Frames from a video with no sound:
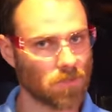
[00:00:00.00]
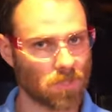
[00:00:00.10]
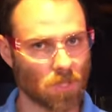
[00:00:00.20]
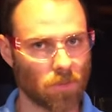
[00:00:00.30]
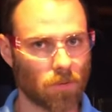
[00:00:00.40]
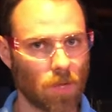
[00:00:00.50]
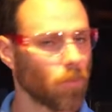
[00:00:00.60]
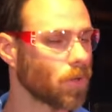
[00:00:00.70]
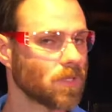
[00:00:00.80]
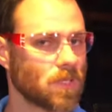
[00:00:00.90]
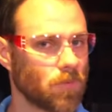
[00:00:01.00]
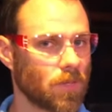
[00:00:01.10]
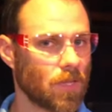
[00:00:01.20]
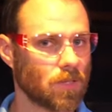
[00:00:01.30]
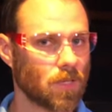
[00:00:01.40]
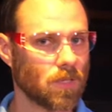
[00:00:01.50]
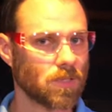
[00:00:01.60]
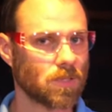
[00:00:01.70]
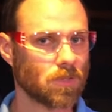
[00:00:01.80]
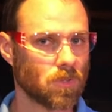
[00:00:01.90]
to each other. And we're gonna see what that
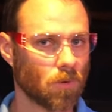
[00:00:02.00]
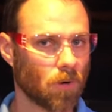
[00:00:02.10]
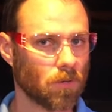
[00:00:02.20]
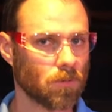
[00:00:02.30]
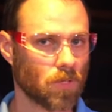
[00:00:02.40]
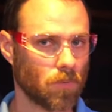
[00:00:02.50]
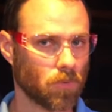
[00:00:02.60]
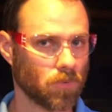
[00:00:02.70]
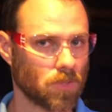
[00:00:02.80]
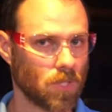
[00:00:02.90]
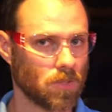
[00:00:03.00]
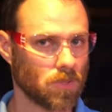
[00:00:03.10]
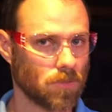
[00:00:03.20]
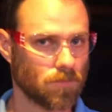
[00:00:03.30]
does to our chemical change.